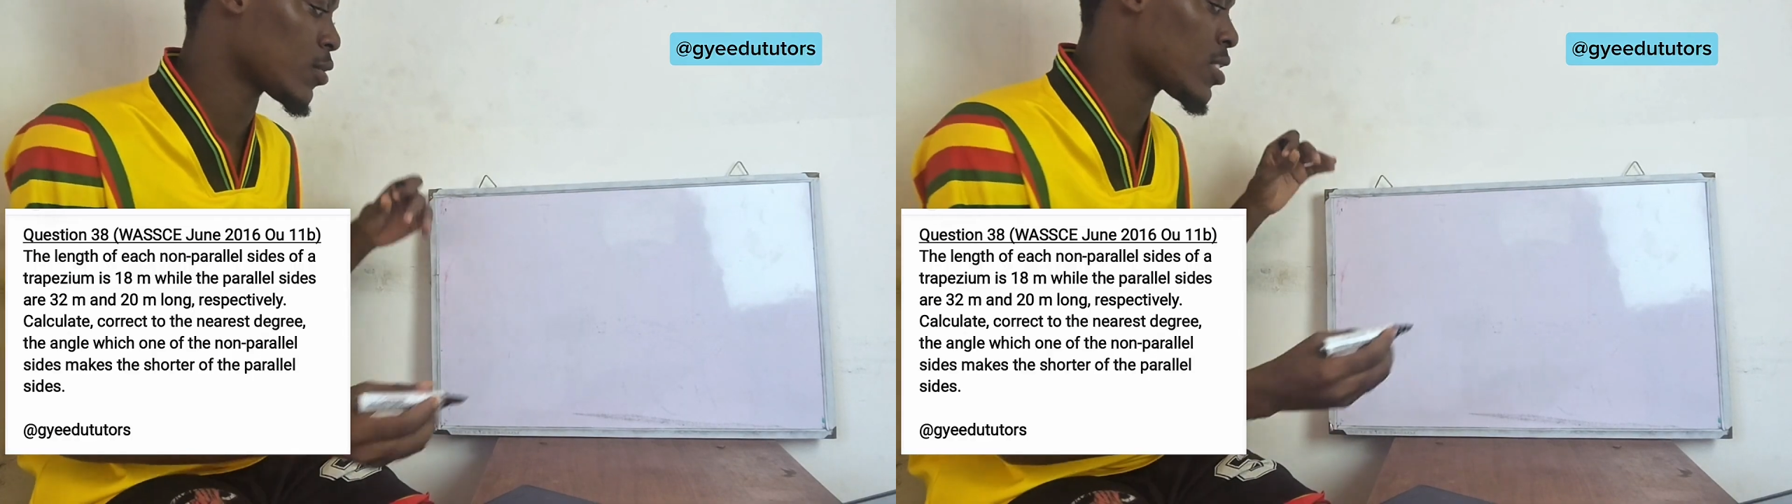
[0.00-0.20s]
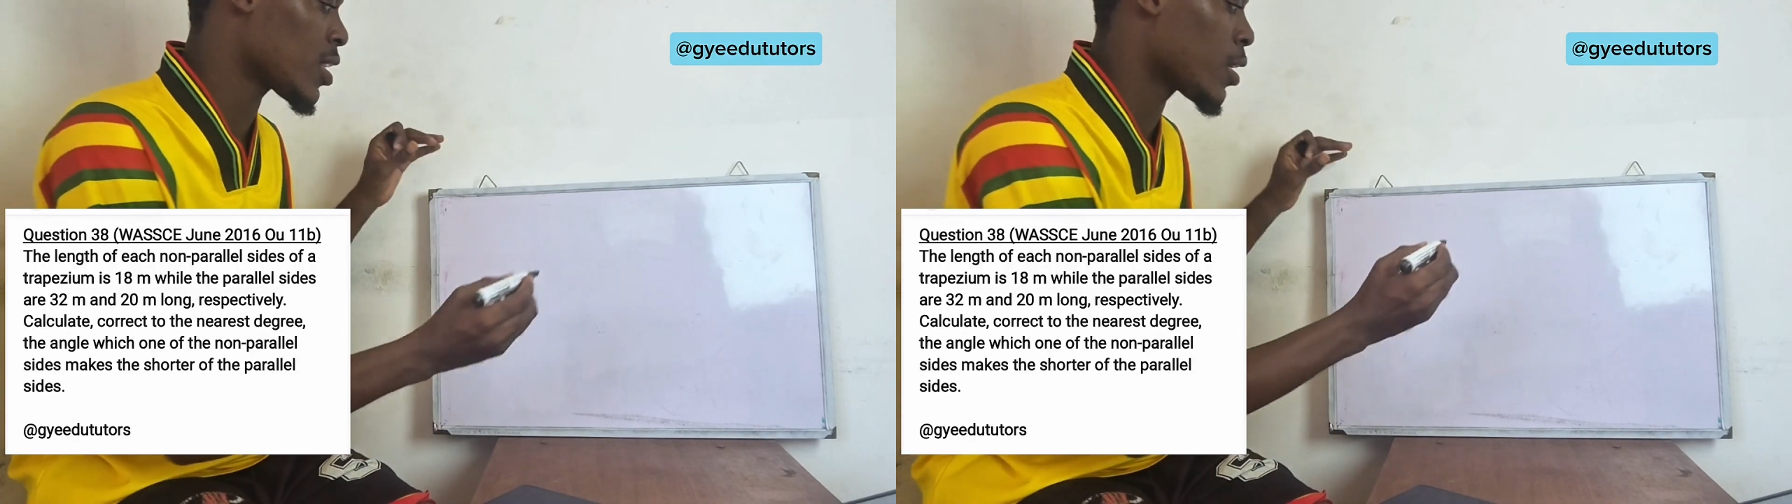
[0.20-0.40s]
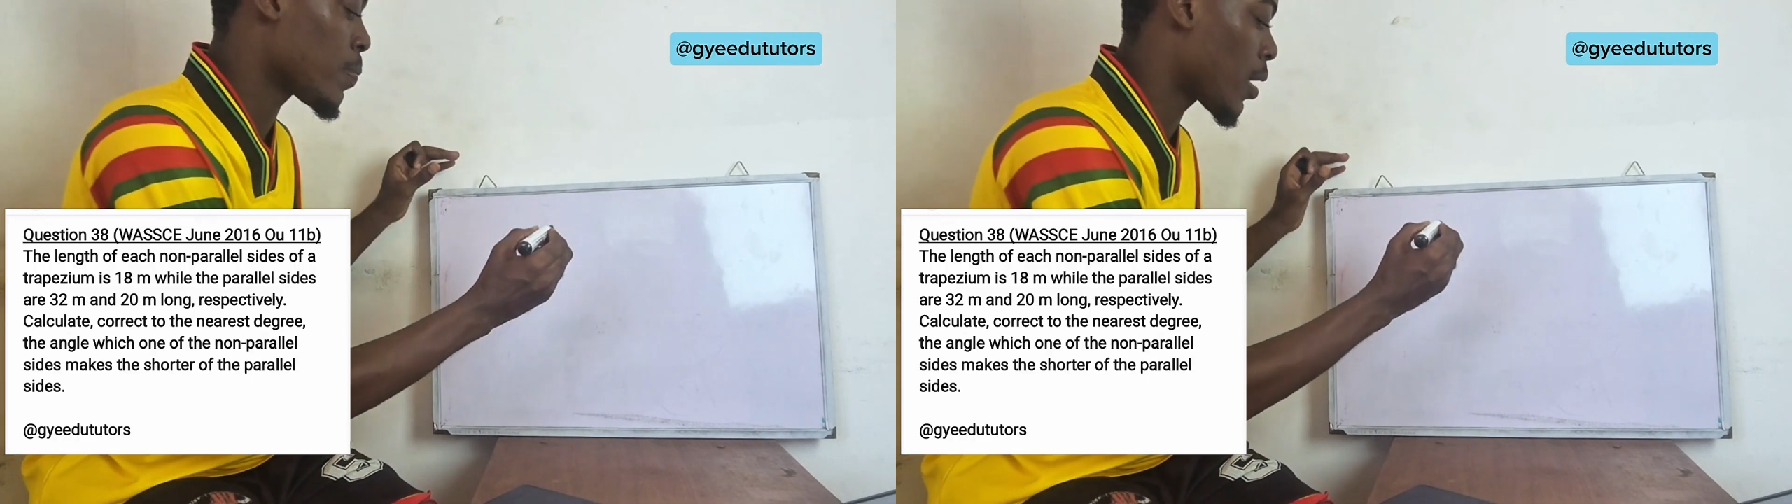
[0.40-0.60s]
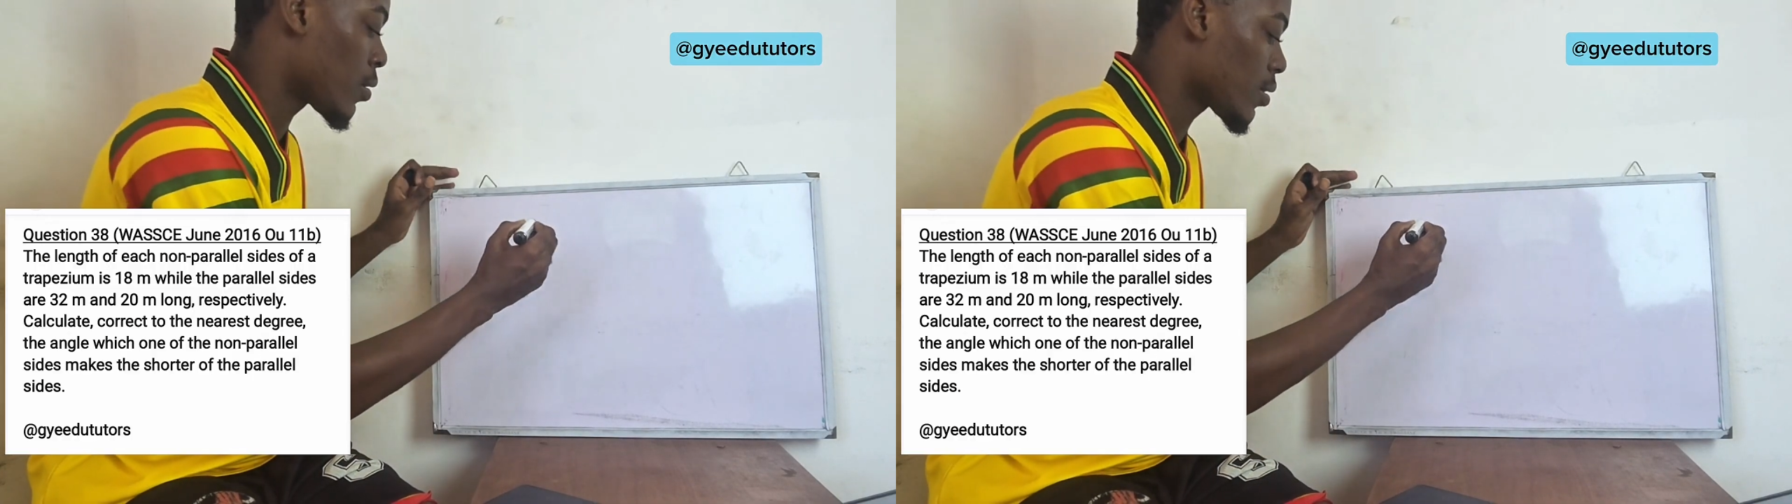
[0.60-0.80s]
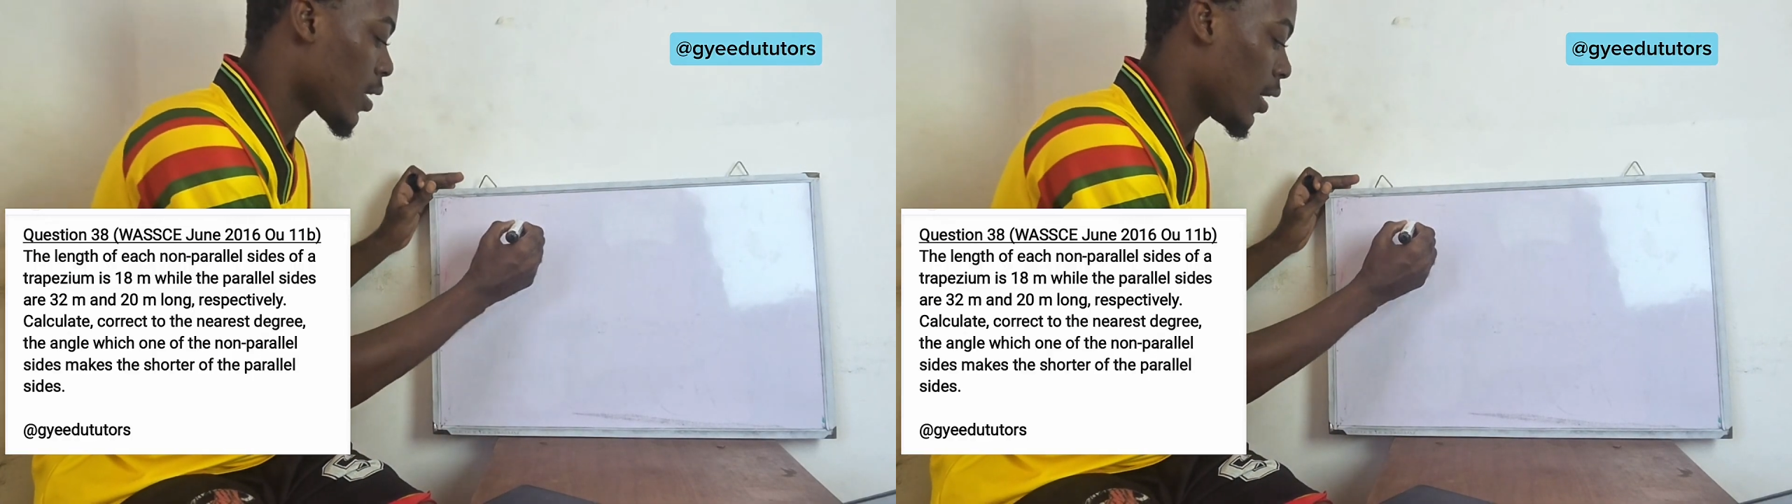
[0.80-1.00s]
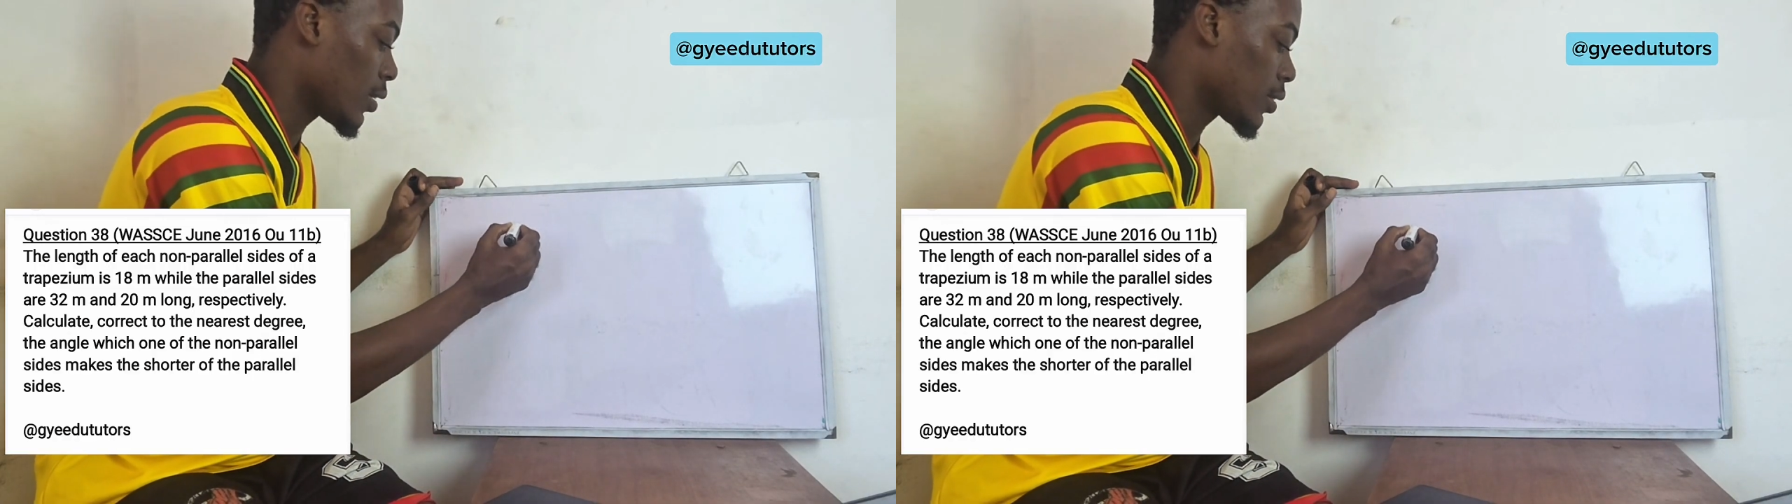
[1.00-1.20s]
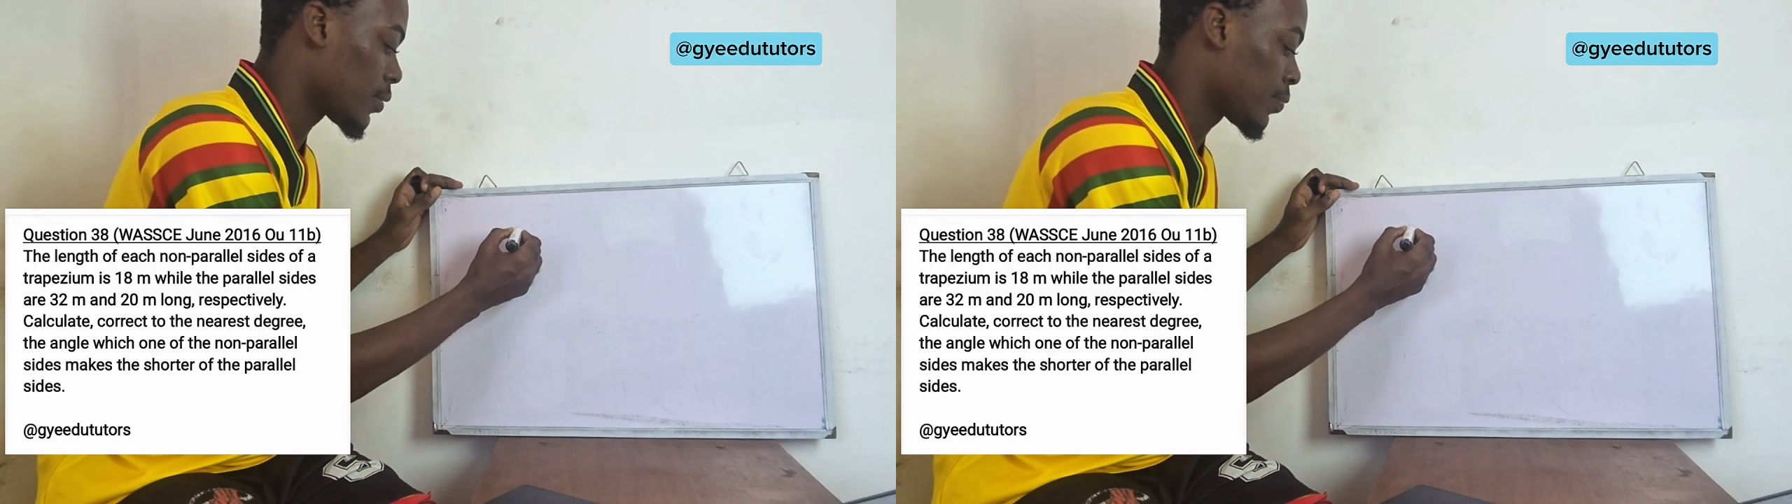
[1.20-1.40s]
so these are the parallel sides.